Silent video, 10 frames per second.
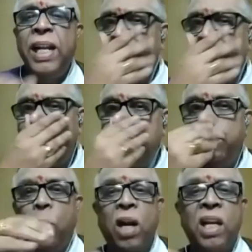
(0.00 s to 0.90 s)
18
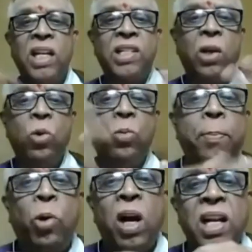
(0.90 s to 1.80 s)
Puranas and Upa
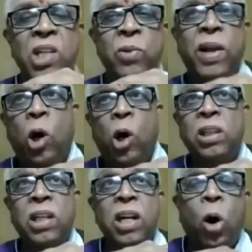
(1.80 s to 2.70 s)
Puranas were
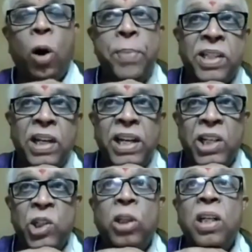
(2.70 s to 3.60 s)
authored. Obviously, it
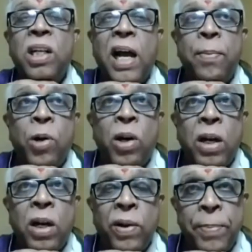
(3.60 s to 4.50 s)
is authored. I'm not
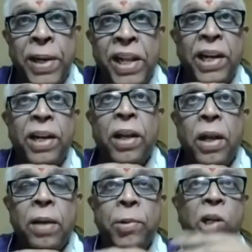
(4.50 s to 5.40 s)
now repeating it
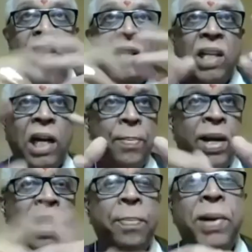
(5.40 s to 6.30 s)
because it's already
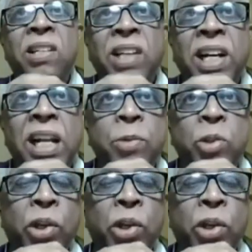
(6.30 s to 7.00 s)
been repeated 3 times.